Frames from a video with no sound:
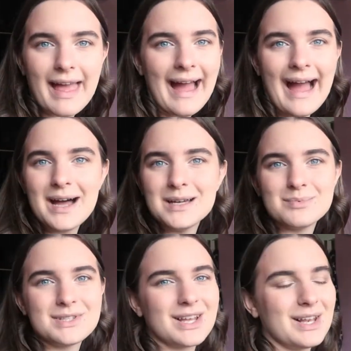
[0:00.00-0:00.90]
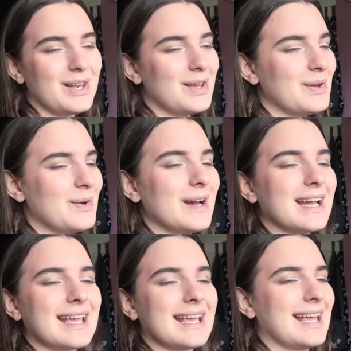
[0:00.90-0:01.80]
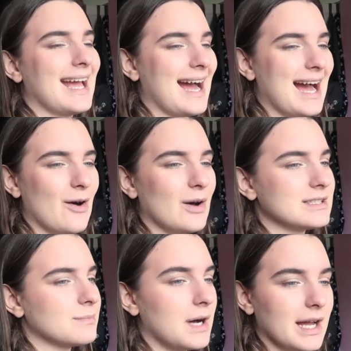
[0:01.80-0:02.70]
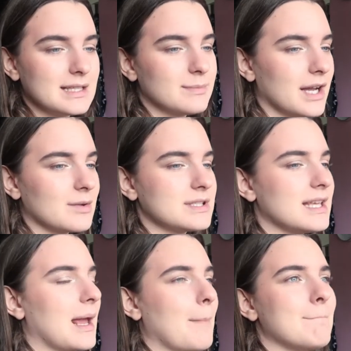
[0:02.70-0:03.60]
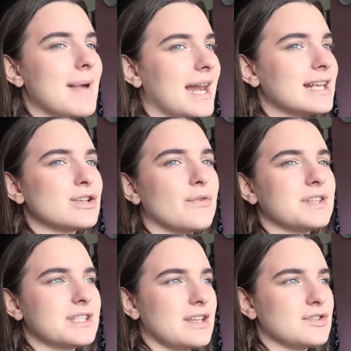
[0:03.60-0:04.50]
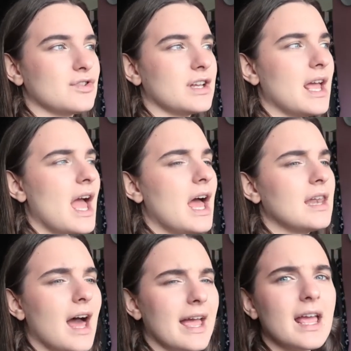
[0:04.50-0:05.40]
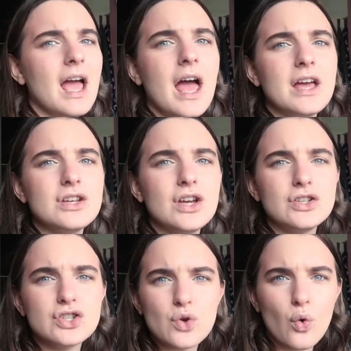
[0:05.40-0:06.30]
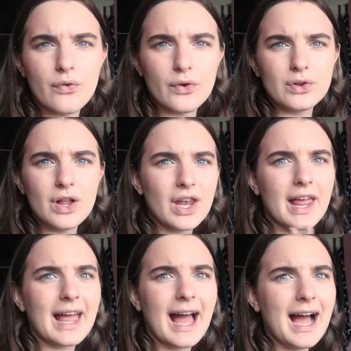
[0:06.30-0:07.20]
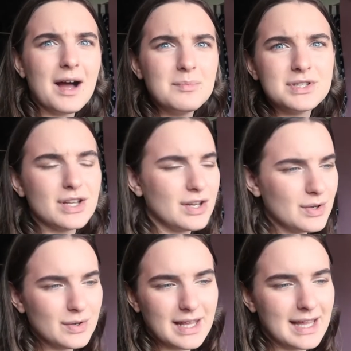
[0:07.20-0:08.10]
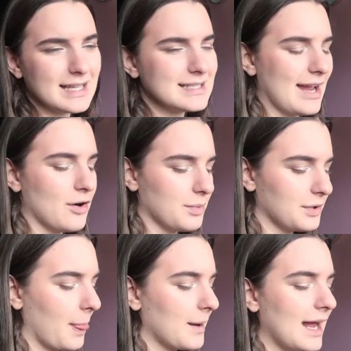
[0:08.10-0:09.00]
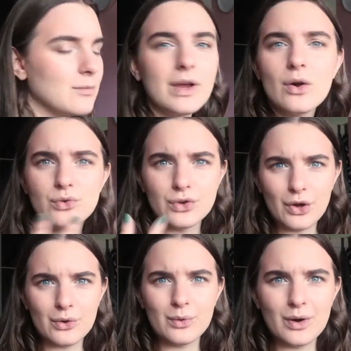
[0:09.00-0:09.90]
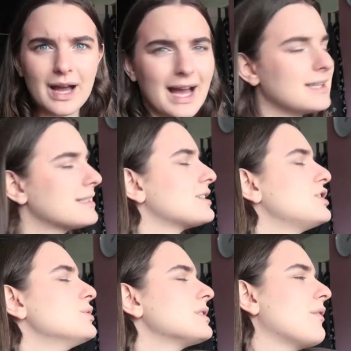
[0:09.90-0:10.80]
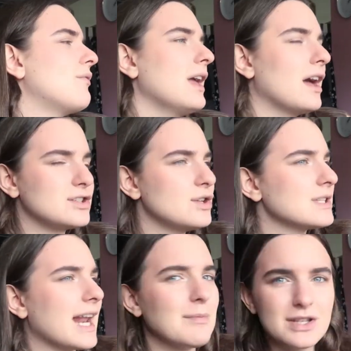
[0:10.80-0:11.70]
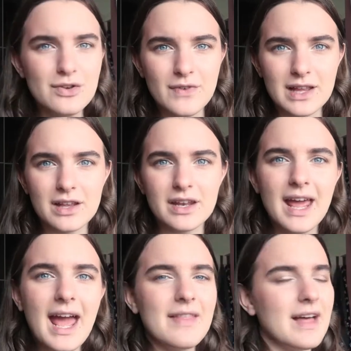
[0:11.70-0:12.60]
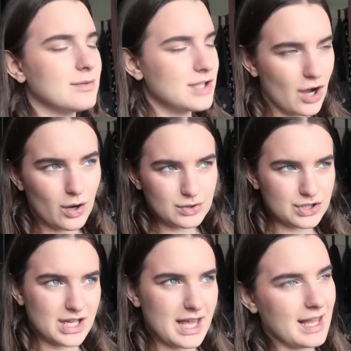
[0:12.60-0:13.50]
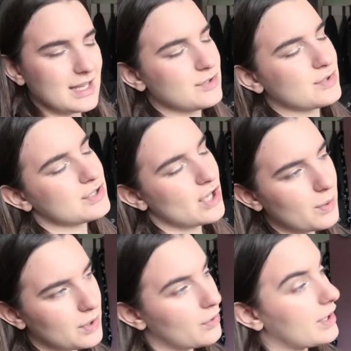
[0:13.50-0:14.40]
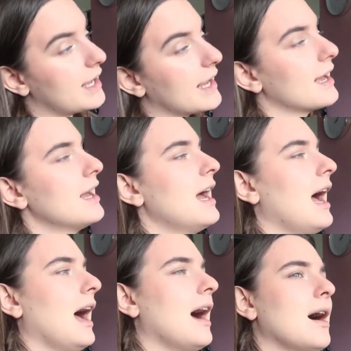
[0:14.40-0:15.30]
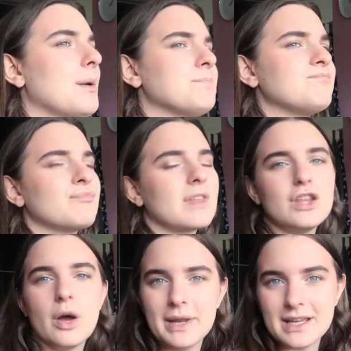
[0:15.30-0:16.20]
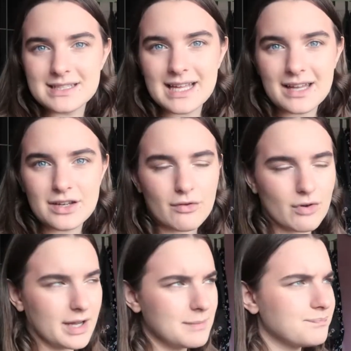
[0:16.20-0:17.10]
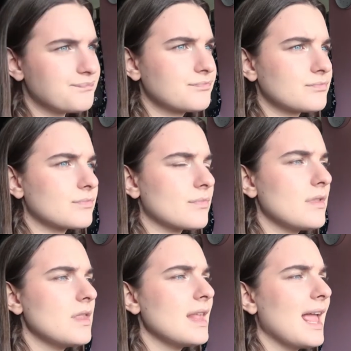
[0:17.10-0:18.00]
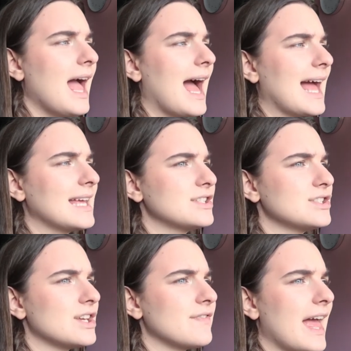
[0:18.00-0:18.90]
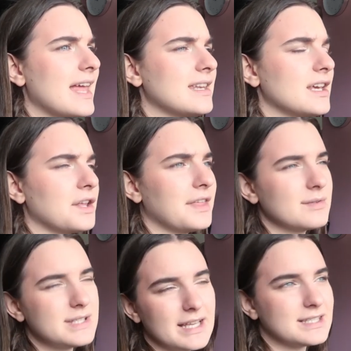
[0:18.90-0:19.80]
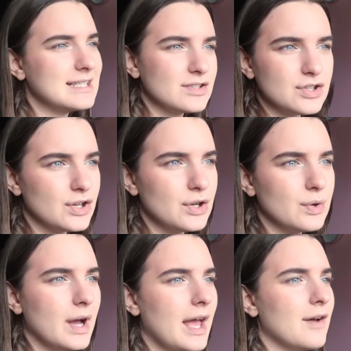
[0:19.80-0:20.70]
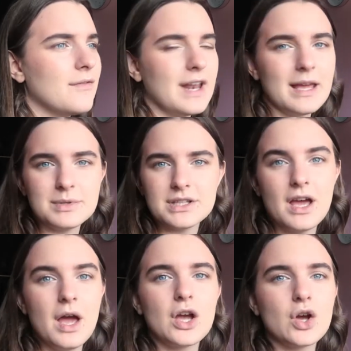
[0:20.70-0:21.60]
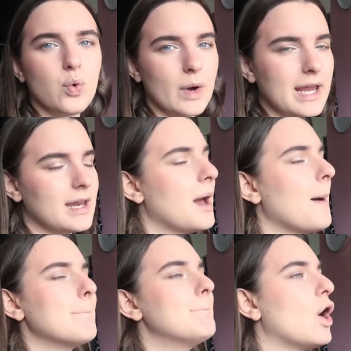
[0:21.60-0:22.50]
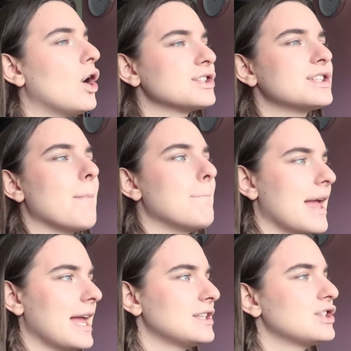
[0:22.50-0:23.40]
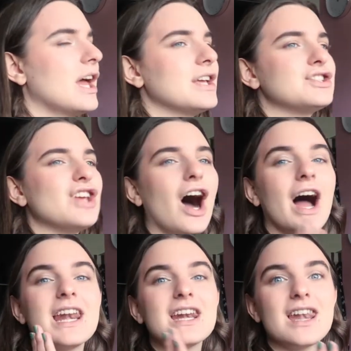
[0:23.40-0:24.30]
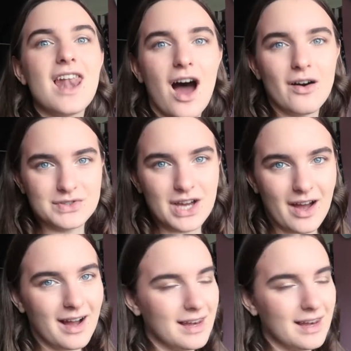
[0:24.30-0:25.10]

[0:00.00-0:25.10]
Absolute cow. As Mike's Mike would say, menace of the century. Like, just awful. Like, absolutely terrible. And we all knew. And she was an absolute villain. That was her whole shtick. She was so annoying. Nobody could stand her, right? And then, I think it was, yeah, season 2, flipped. Queen. Boss bitch. I loved her.